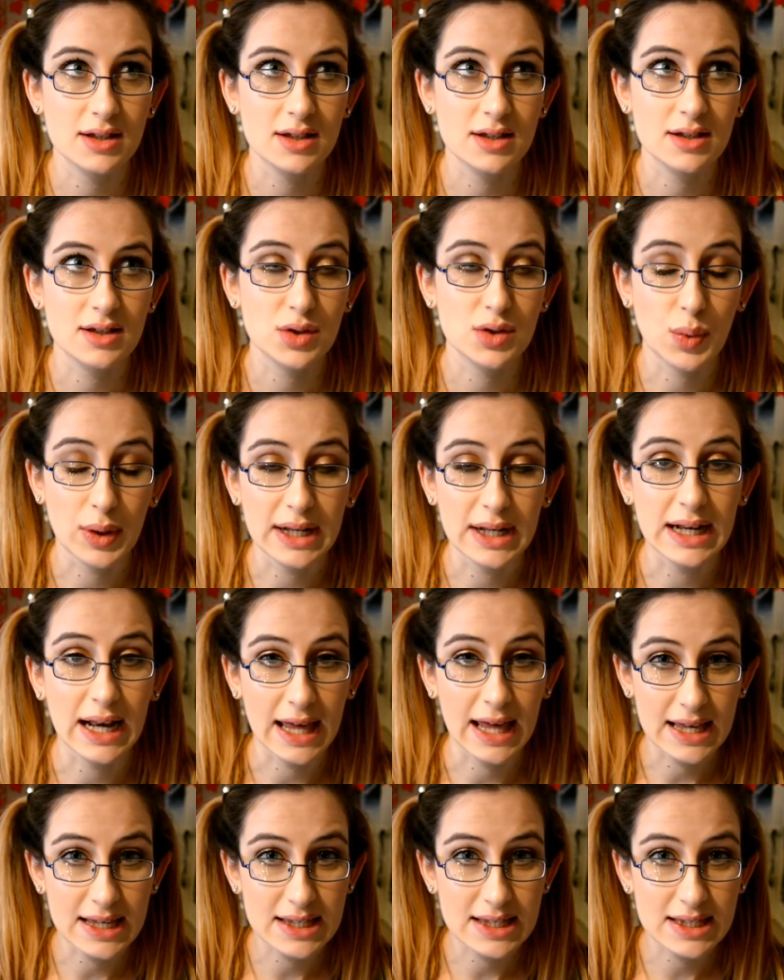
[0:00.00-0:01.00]
Twin
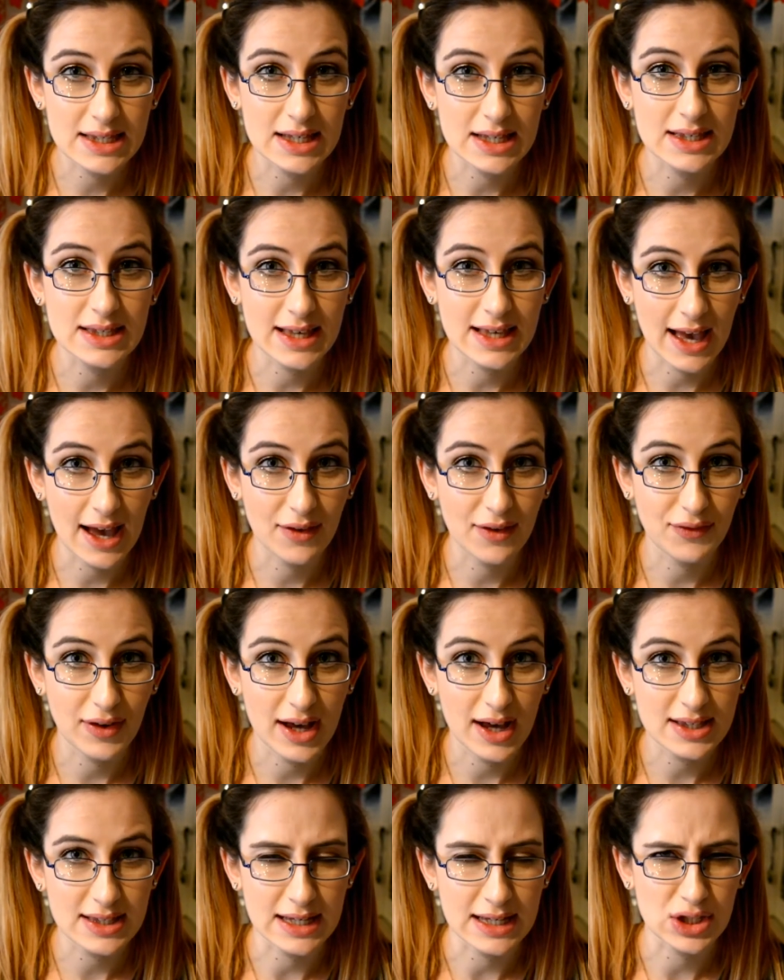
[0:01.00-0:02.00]
Lakes Scare
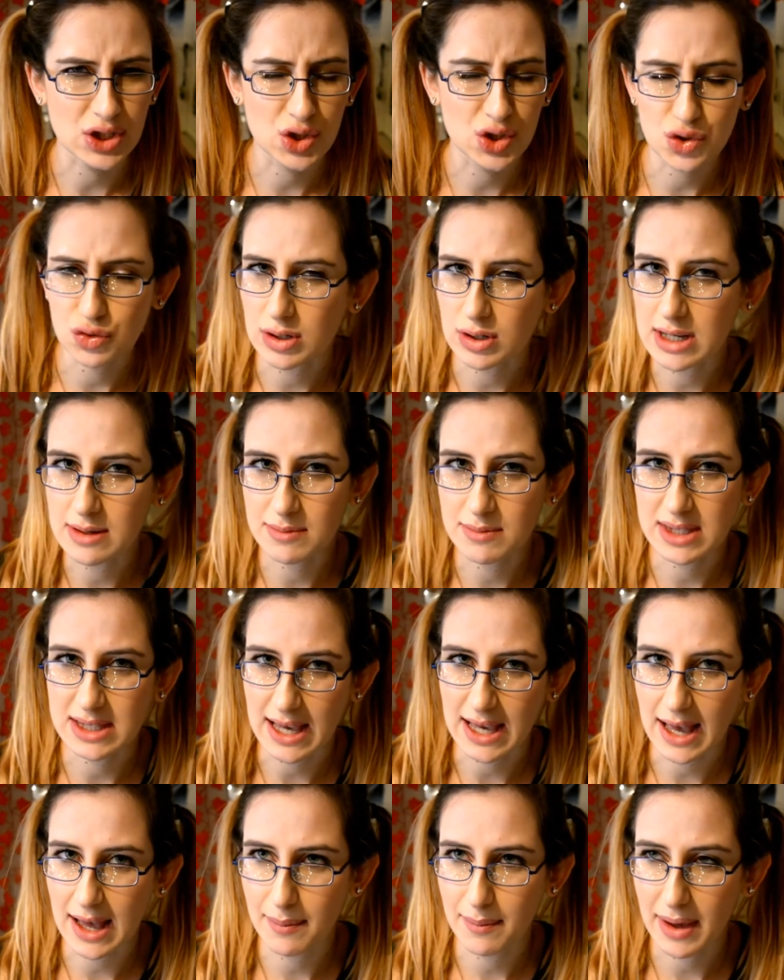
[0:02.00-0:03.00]
Fest, Extreme
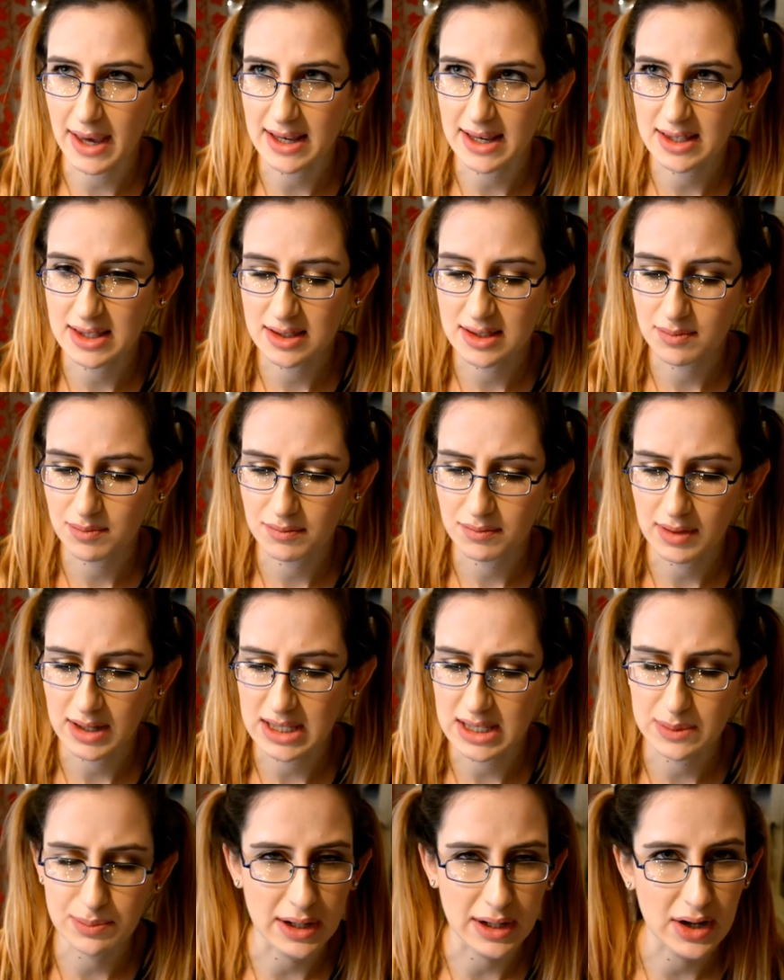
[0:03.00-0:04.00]
Scare Maze
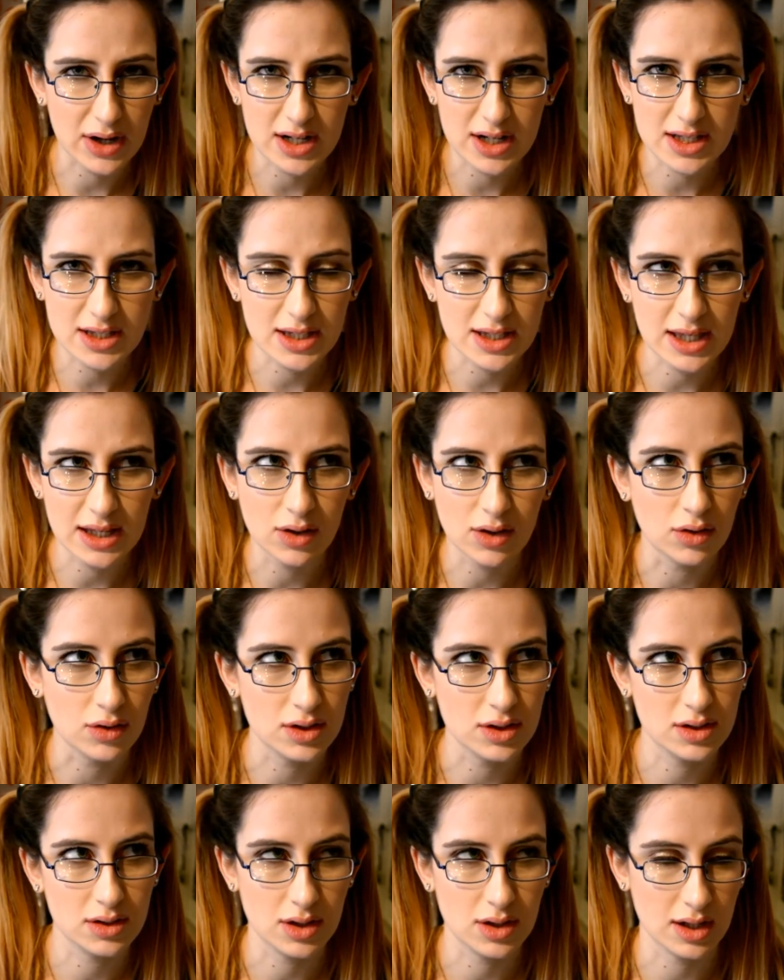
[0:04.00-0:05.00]
experience I think, or
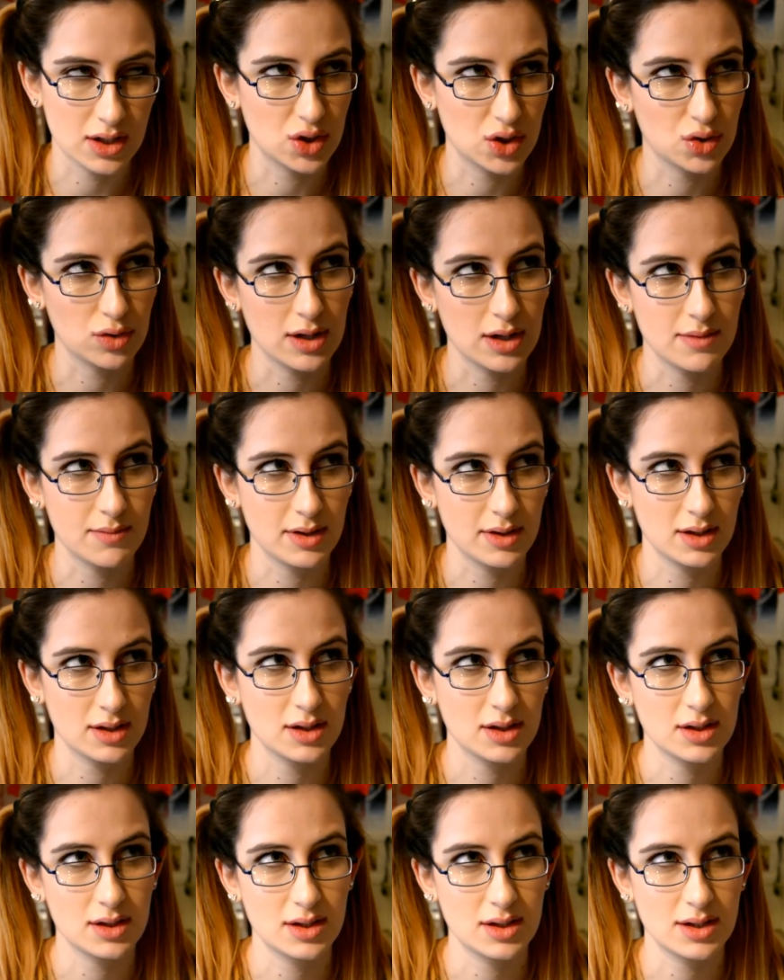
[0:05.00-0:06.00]
Extreme
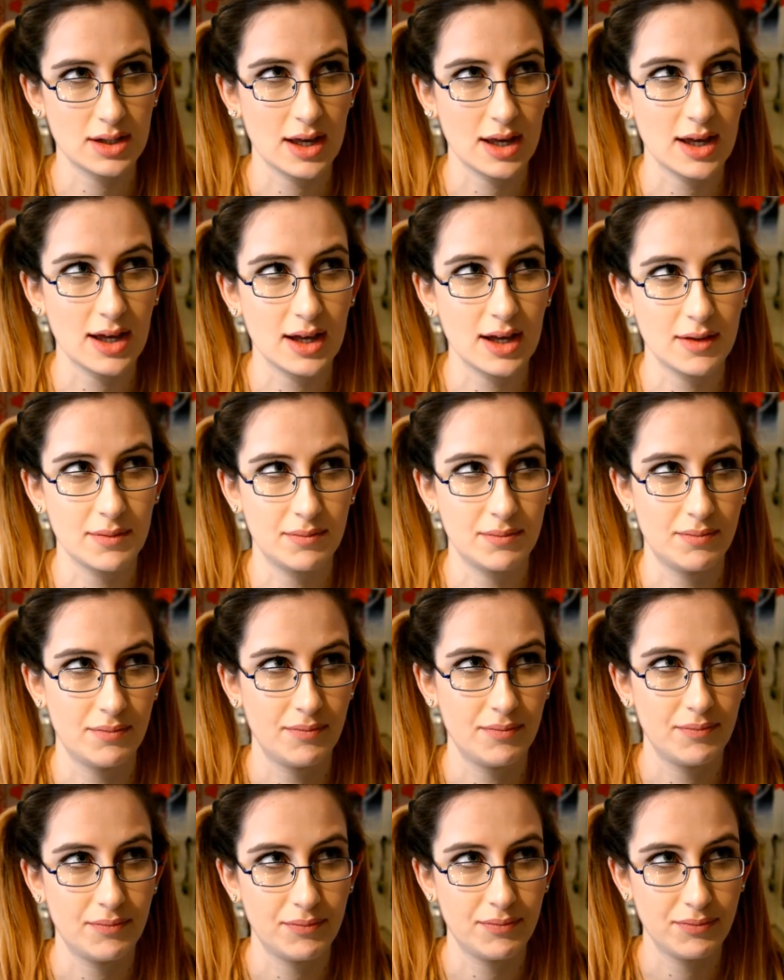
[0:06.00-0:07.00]
Scare
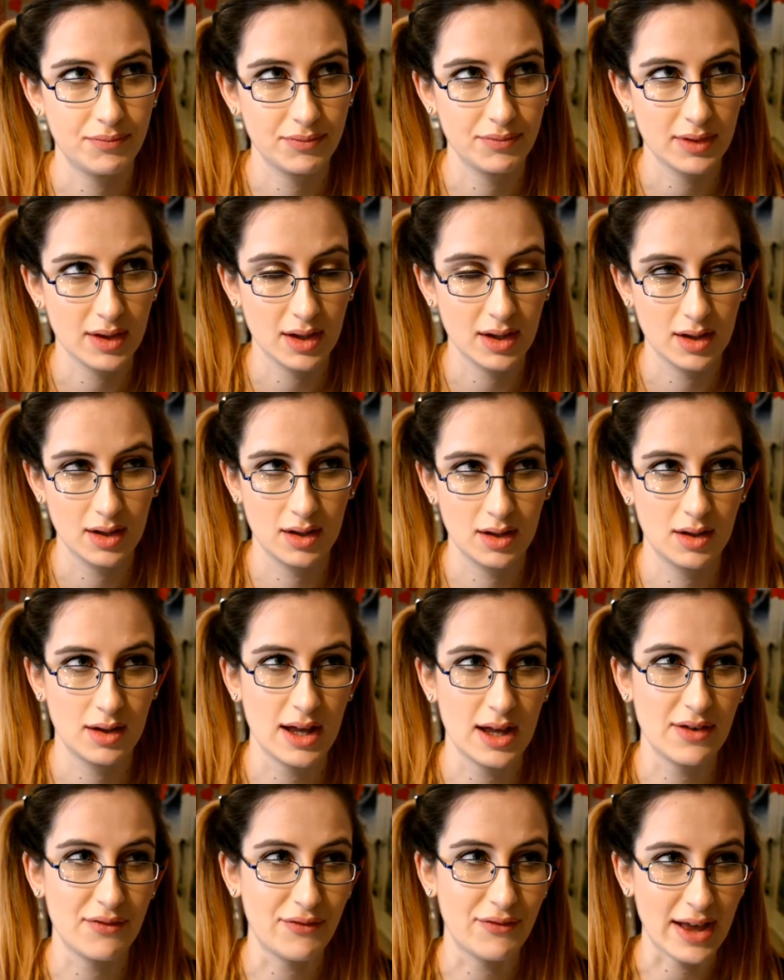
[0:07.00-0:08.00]

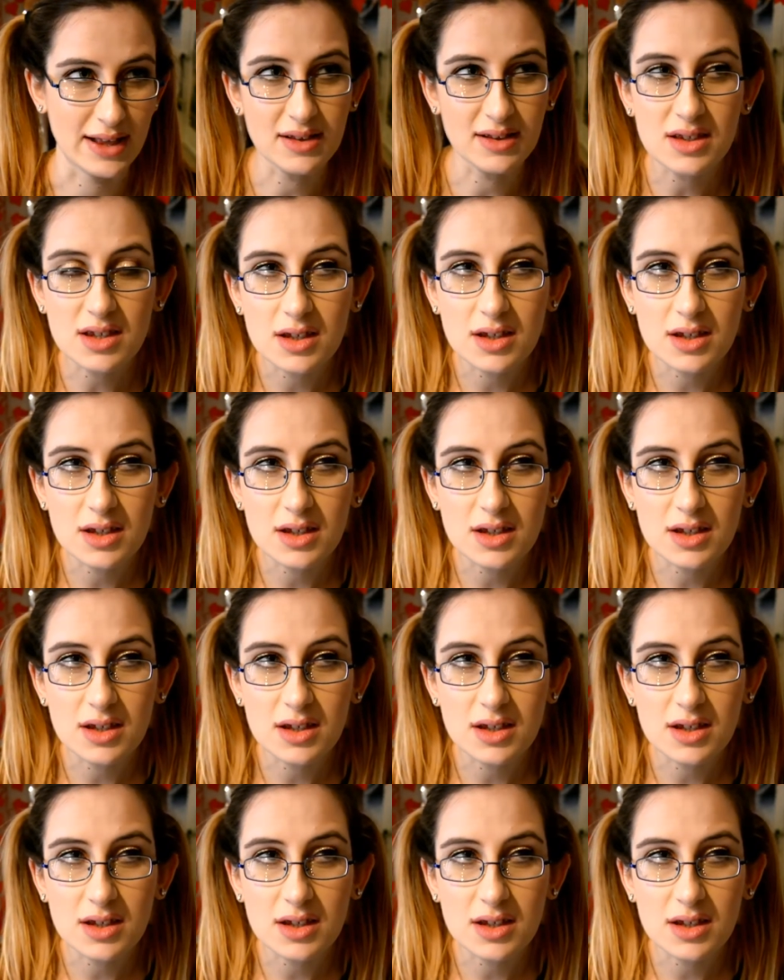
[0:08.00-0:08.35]
event,